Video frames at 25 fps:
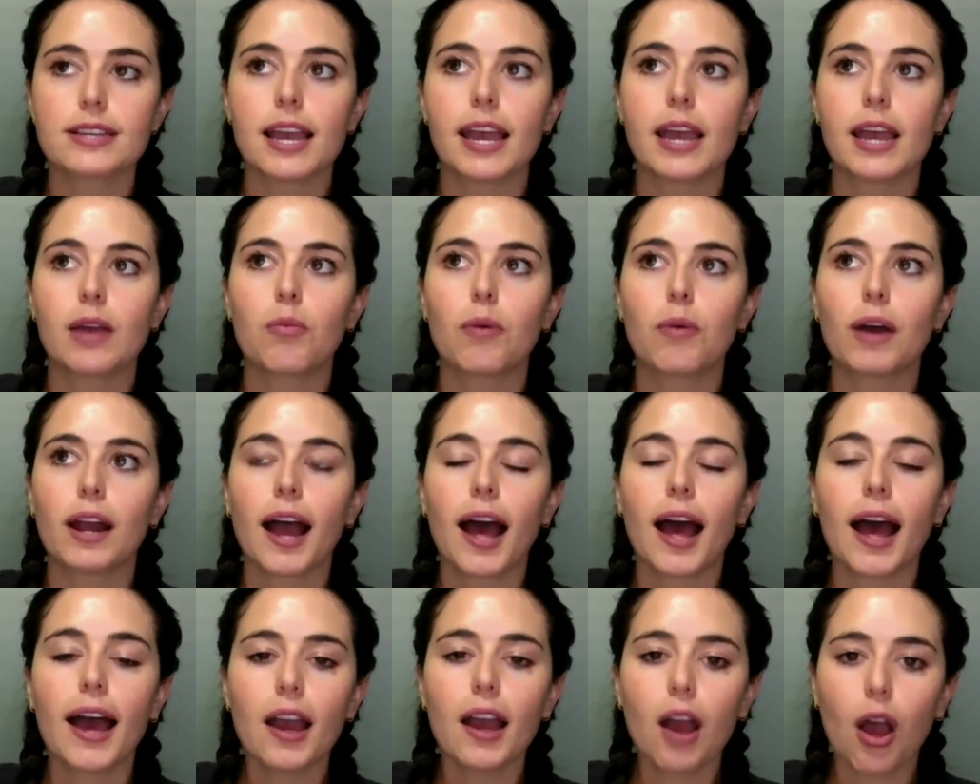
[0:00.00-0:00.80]
And what
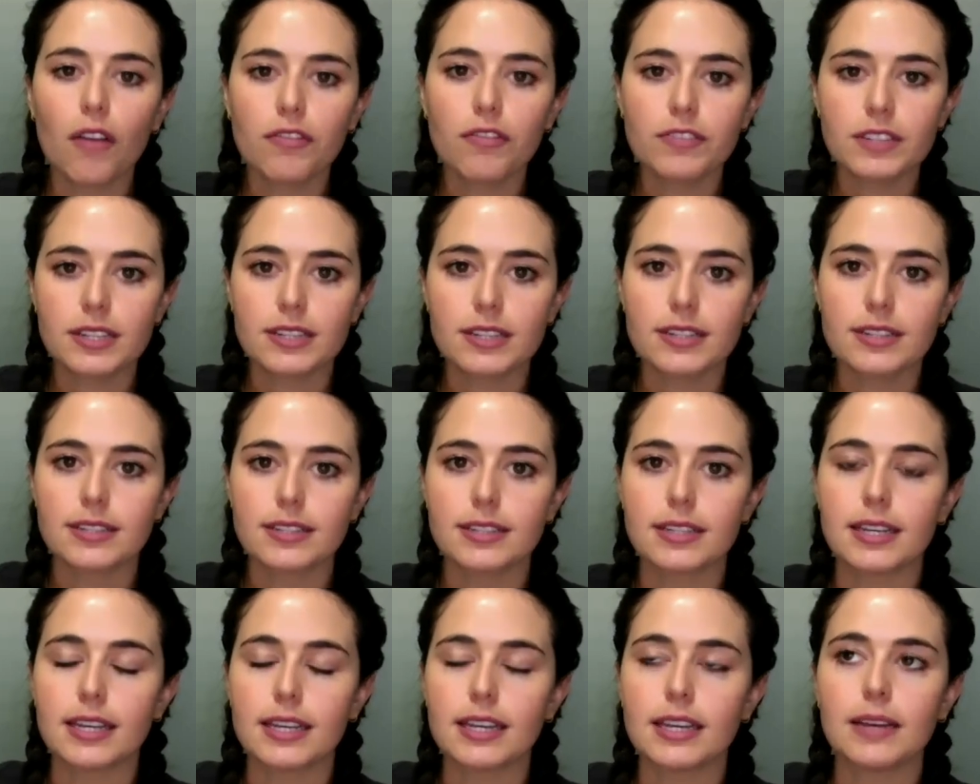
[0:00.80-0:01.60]
I often
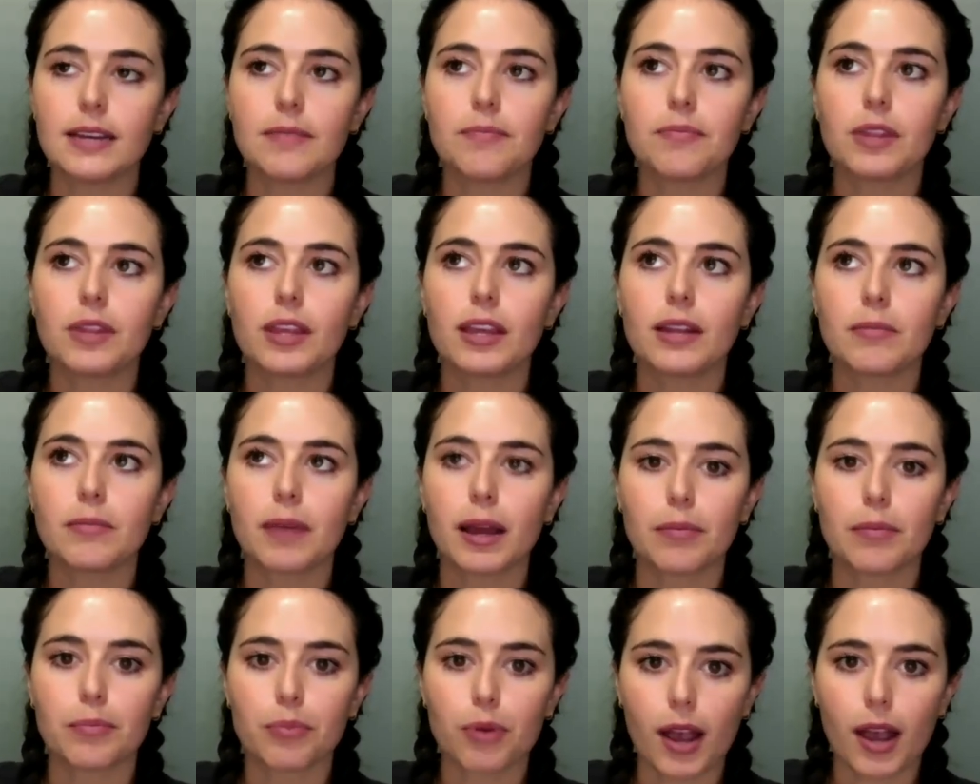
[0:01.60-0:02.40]
see in
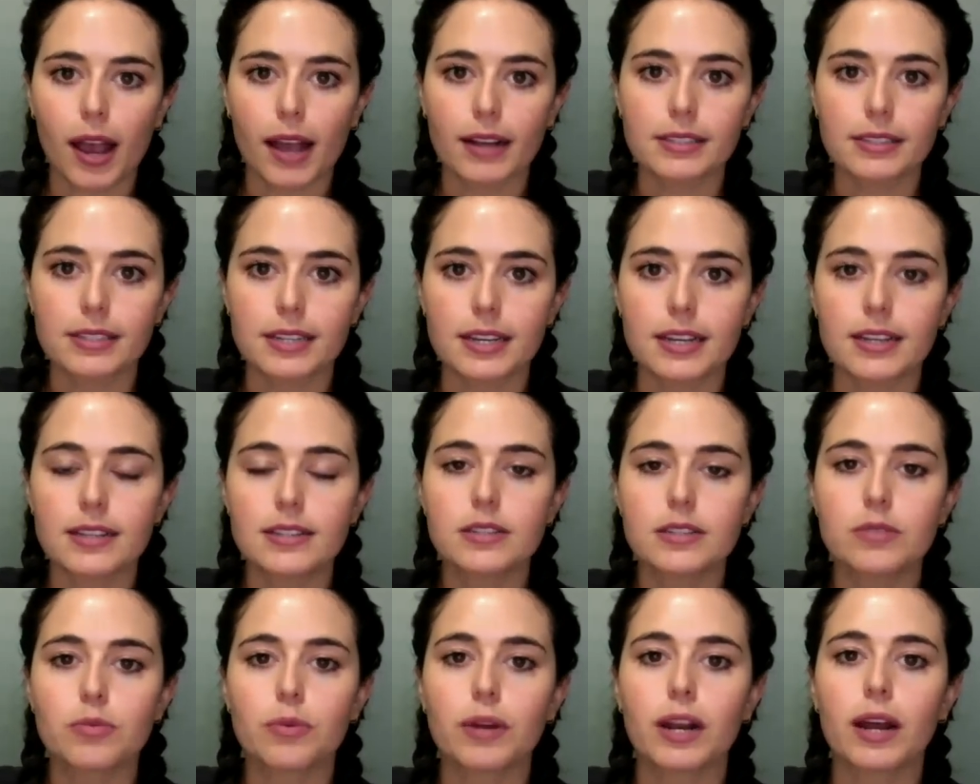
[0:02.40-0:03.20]
my
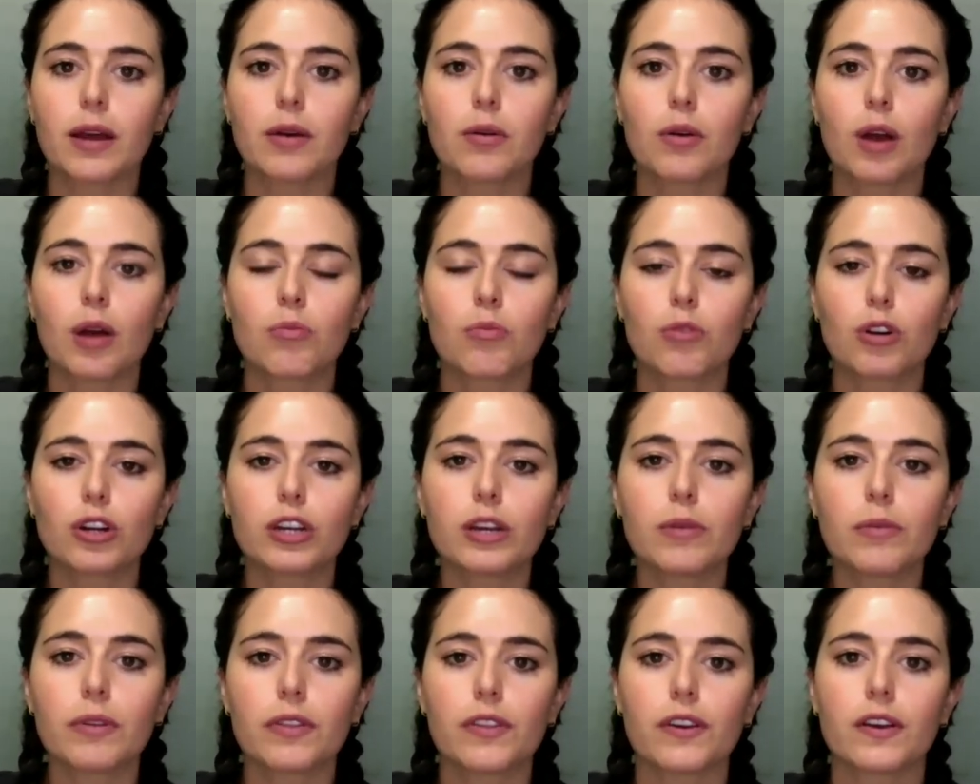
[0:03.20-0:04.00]
practice when I'm
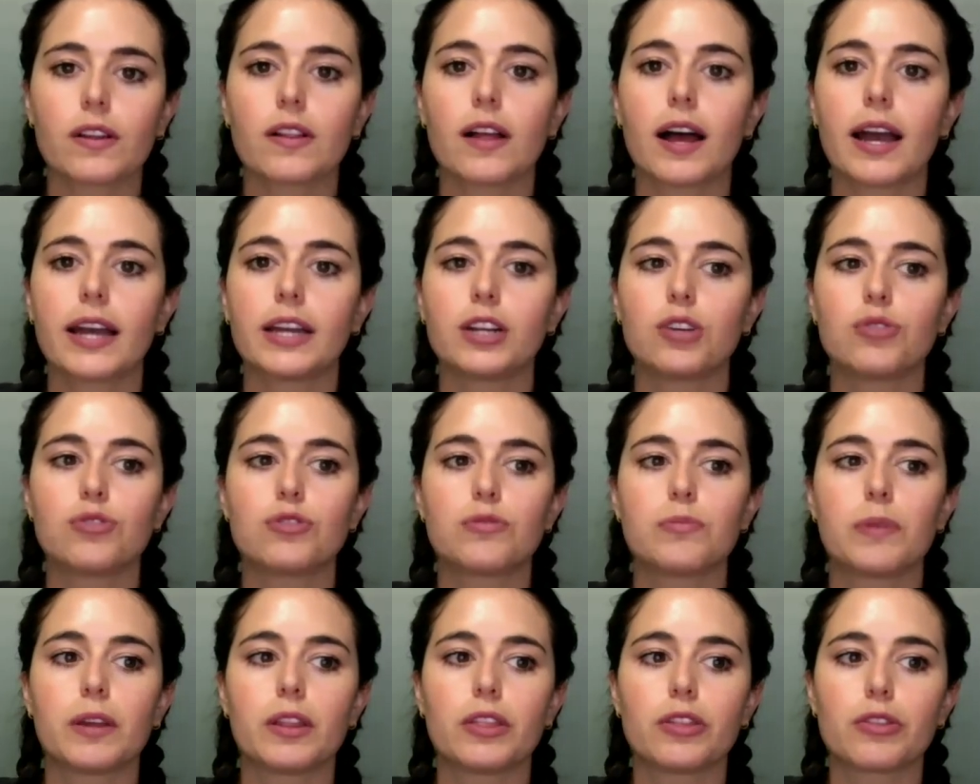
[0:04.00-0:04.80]
working with a client who's
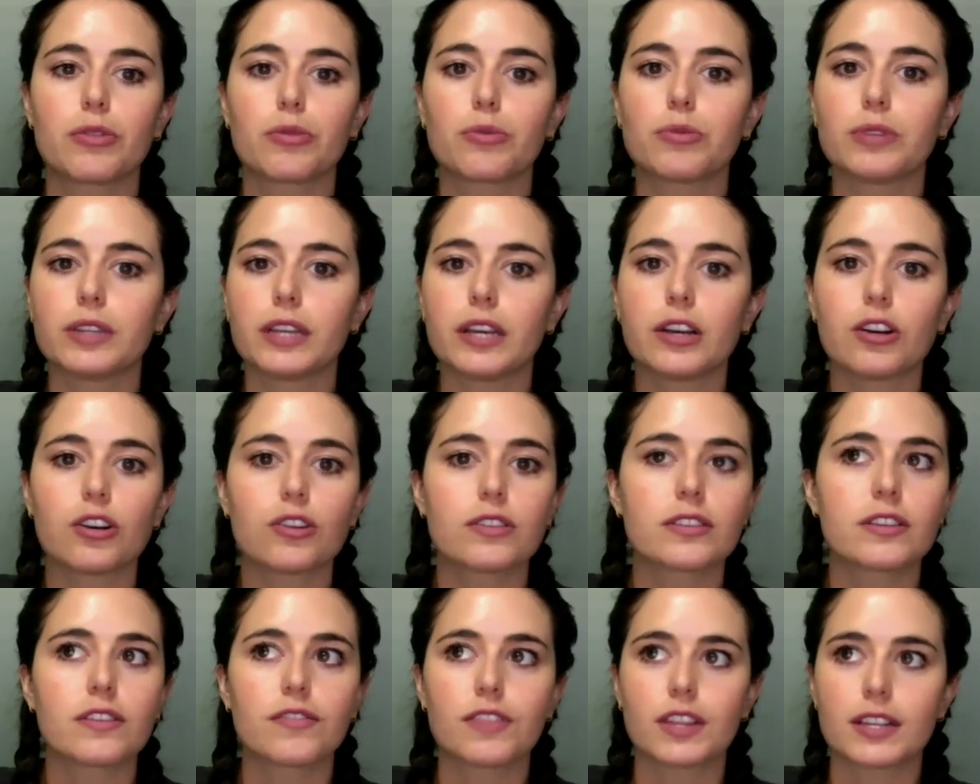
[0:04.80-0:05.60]
been through
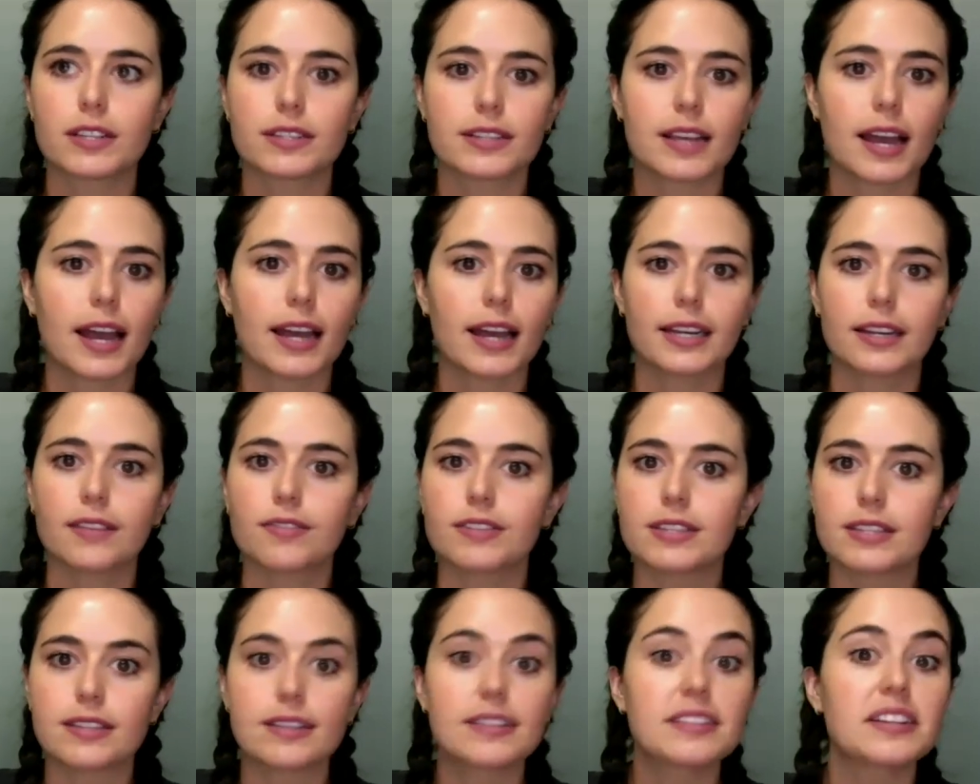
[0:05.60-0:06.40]
years of this kind of
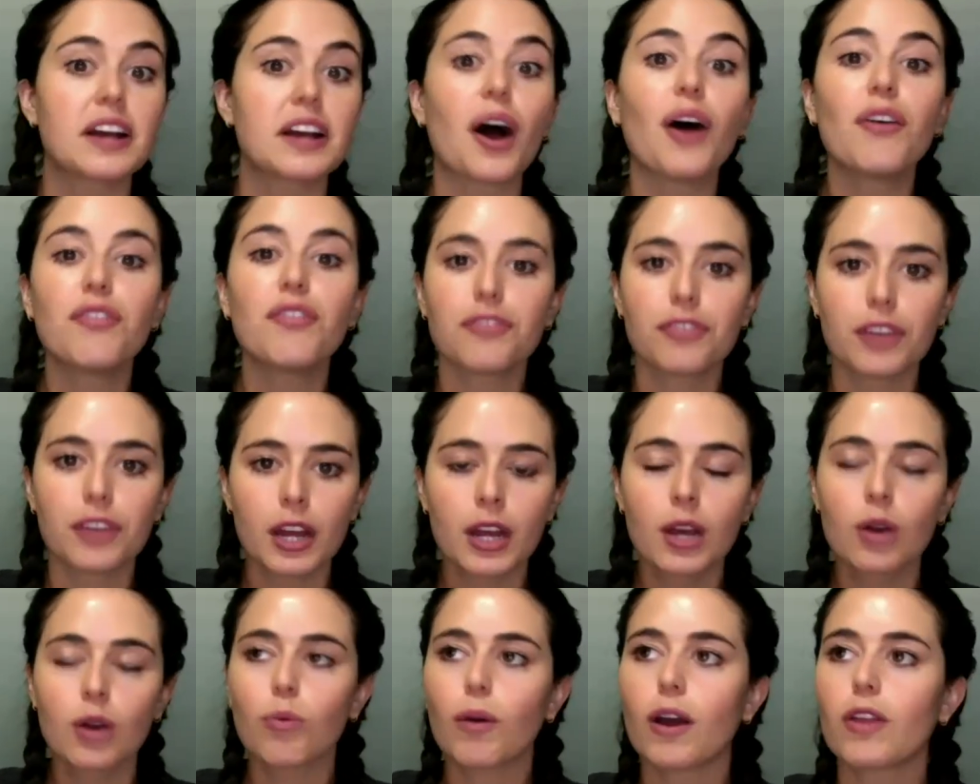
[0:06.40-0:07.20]
stuff,
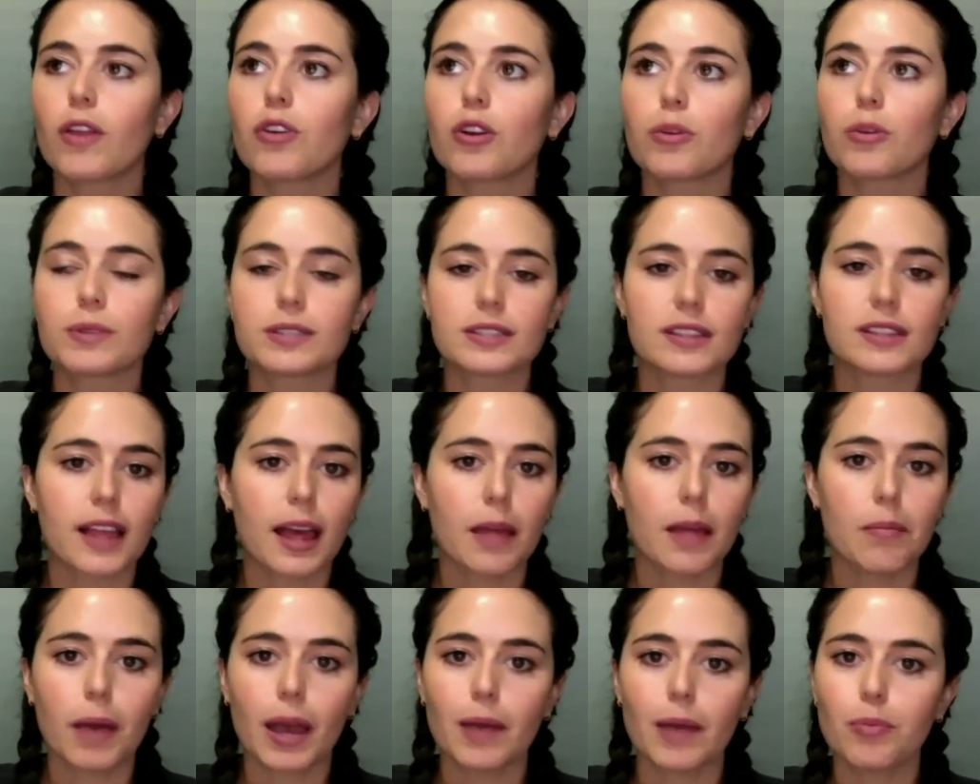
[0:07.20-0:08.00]
whether it was
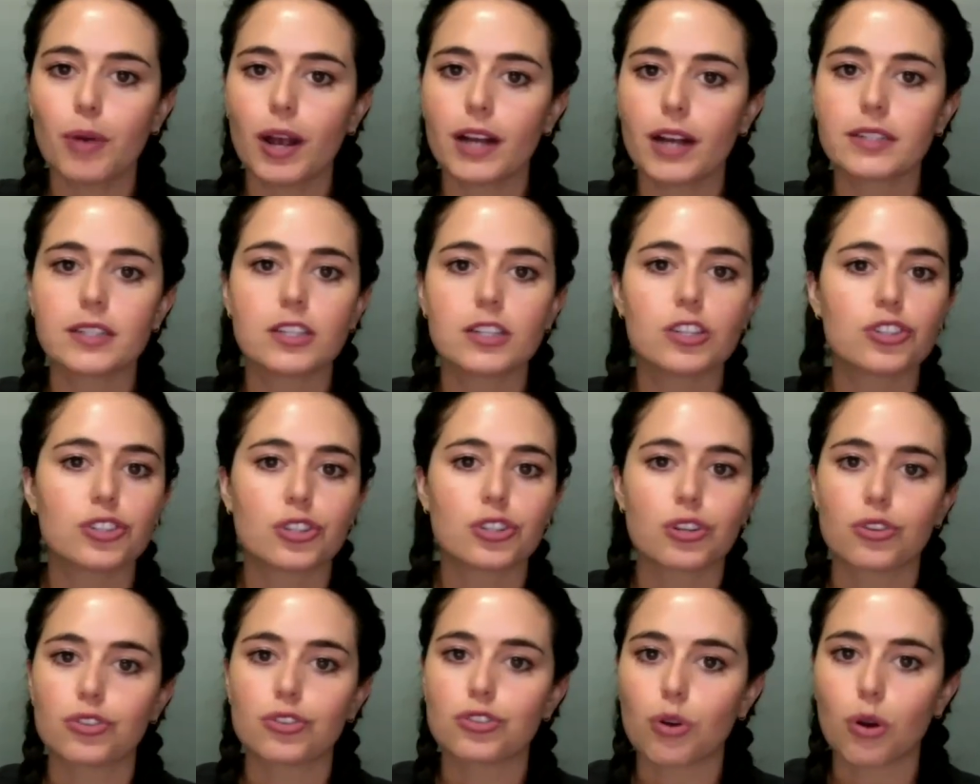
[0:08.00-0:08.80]
led by
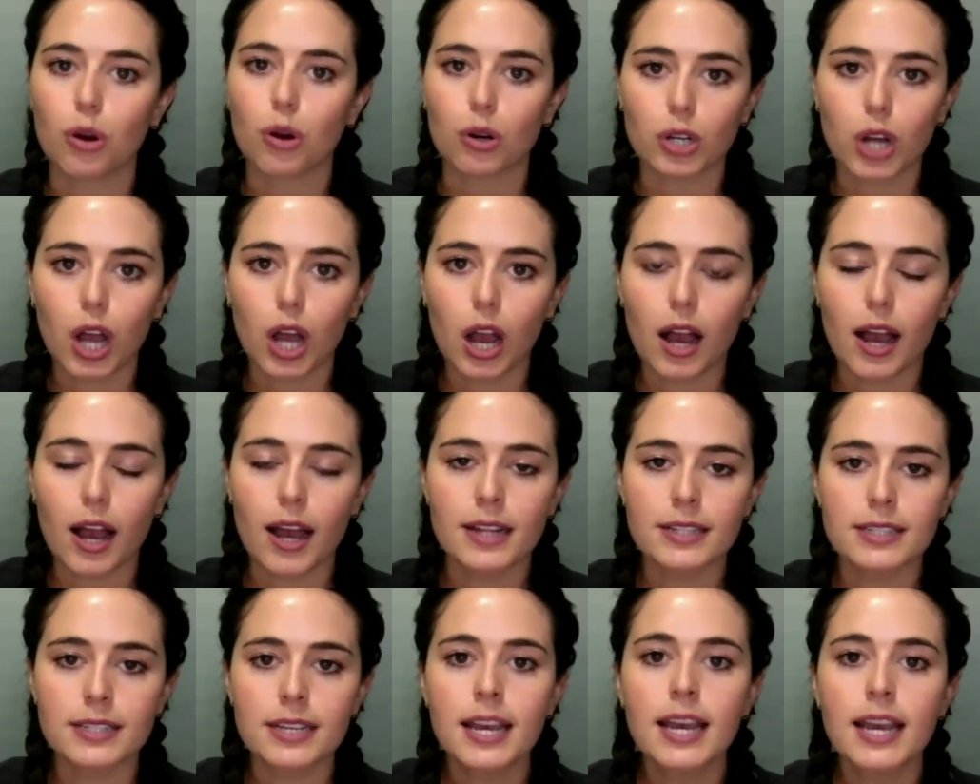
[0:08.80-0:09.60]
practitioners or not,